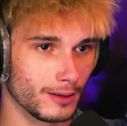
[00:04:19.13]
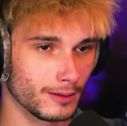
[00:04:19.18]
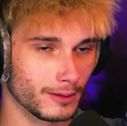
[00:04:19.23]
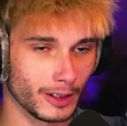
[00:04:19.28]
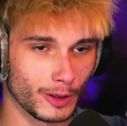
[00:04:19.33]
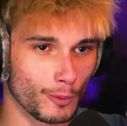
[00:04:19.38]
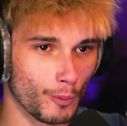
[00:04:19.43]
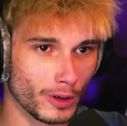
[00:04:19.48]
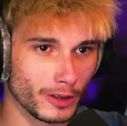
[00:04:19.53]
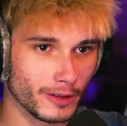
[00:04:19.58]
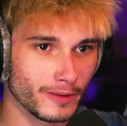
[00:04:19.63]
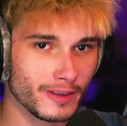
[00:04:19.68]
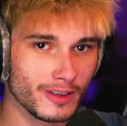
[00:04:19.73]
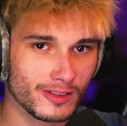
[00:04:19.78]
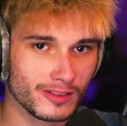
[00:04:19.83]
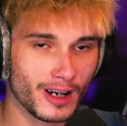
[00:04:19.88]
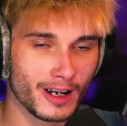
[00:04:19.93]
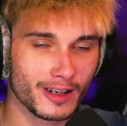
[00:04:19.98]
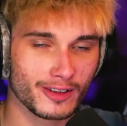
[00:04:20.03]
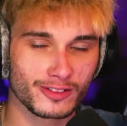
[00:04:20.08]
Like, what are these
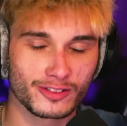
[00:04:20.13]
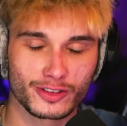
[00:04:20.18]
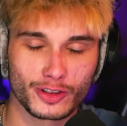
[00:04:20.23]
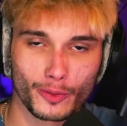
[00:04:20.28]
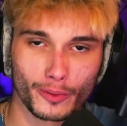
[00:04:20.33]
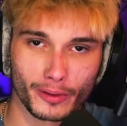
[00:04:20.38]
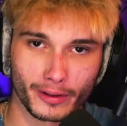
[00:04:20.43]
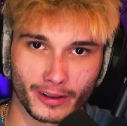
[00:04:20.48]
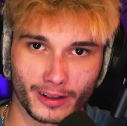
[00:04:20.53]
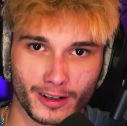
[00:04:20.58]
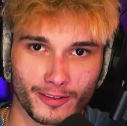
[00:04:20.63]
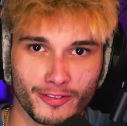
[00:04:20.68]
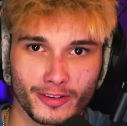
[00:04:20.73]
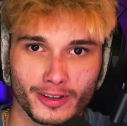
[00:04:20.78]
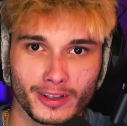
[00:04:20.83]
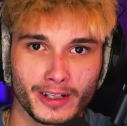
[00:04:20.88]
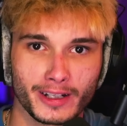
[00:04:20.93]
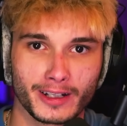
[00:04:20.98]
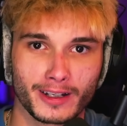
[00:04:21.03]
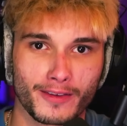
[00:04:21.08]
guys doing? I feel
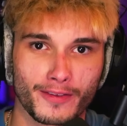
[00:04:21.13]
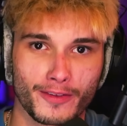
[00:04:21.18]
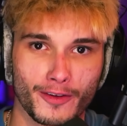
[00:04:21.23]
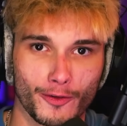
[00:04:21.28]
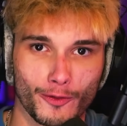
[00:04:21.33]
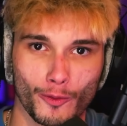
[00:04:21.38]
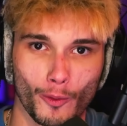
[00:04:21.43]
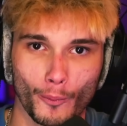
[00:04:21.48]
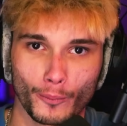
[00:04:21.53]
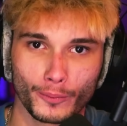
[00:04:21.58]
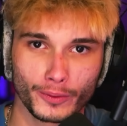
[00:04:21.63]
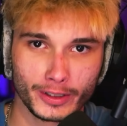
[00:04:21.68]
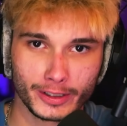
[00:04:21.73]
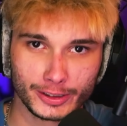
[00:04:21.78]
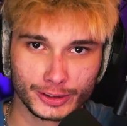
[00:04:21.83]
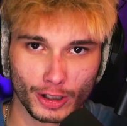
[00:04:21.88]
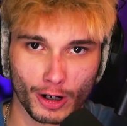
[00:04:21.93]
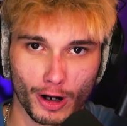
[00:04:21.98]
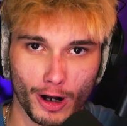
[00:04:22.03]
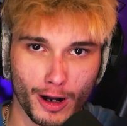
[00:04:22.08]
like their only
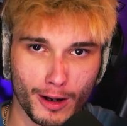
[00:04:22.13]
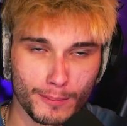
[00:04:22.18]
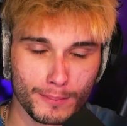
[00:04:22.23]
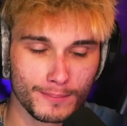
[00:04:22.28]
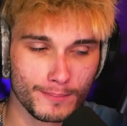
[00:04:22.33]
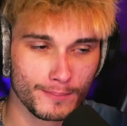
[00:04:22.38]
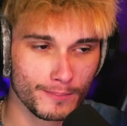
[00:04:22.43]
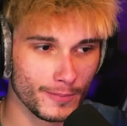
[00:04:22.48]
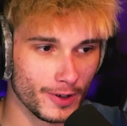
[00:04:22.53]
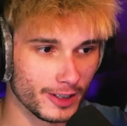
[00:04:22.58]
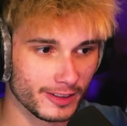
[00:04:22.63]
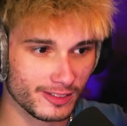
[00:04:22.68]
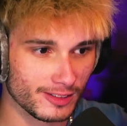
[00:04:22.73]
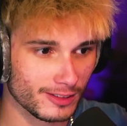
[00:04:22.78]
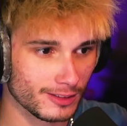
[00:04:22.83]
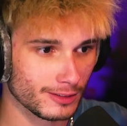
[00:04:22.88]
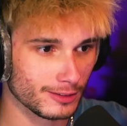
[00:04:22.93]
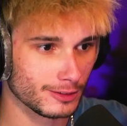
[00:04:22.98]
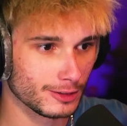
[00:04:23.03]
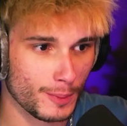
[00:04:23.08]
job
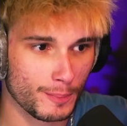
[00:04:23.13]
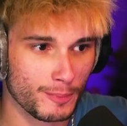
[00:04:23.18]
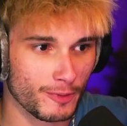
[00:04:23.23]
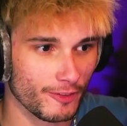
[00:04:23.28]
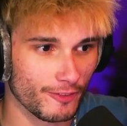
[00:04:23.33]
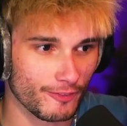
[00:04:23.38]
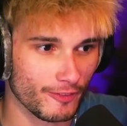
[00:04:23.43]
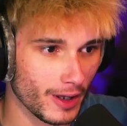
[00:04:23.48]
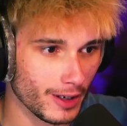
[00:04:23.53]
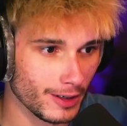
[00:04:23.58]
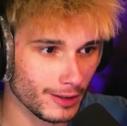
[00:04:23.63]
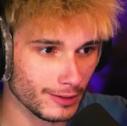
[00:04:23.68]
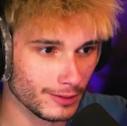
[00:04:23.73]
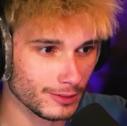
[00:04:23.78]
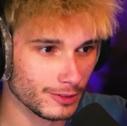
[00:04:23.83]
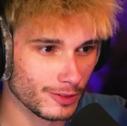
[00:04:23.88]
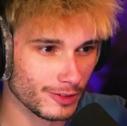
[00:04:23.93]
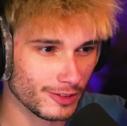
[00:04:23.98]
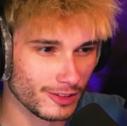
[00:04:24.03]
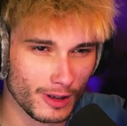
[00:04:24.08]
is to prevent
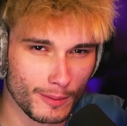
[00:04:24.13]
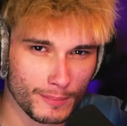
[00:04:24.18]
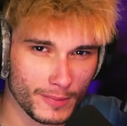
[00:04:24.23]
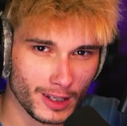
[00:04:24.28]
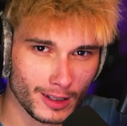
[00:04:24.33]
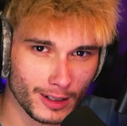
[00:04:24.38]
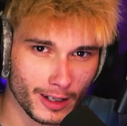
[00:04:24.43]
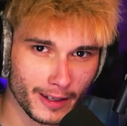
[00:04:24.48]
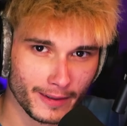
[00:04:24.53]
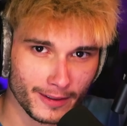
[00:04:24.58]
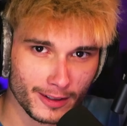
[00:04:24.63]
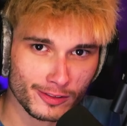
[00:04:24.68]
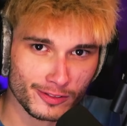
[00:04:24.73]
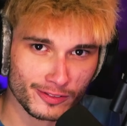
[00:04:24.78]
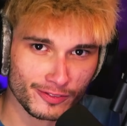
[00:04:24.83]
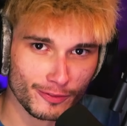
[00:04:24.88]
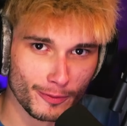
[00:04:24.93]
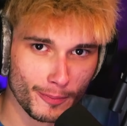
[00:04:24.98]
something like this from